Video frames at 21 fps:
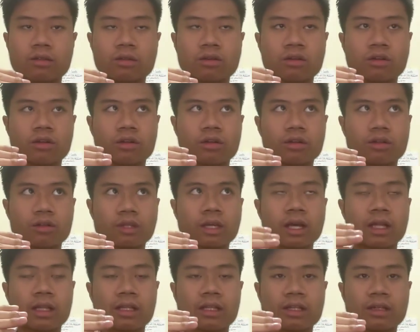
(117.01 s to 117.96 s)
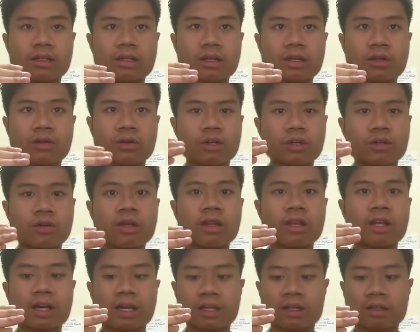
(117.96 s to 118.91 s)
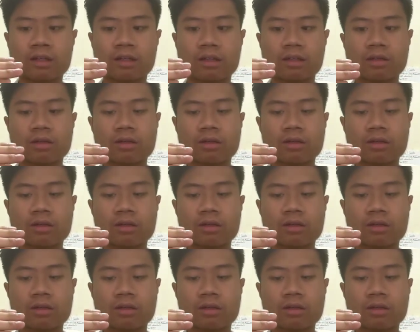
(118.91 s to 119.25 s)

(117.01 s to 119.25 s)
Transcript: or yeah, the yellow or the green line,